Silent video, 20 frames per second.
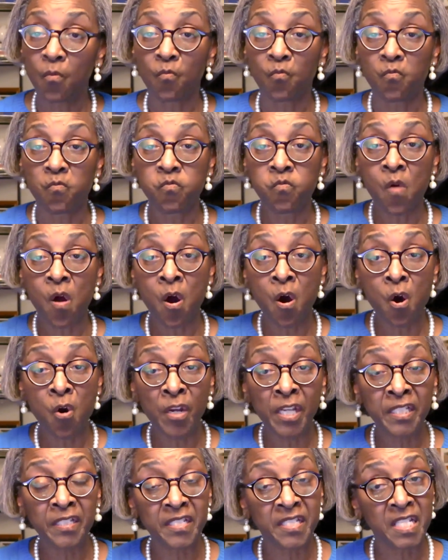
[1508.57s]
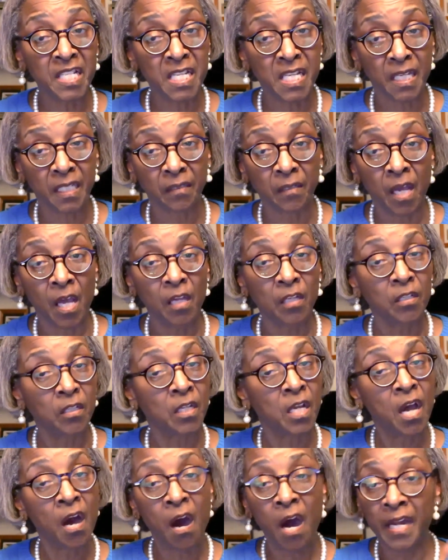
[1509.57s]
Wrong and sin,
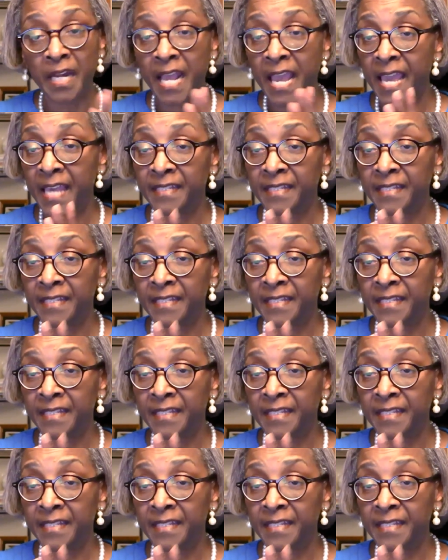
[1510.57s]
God has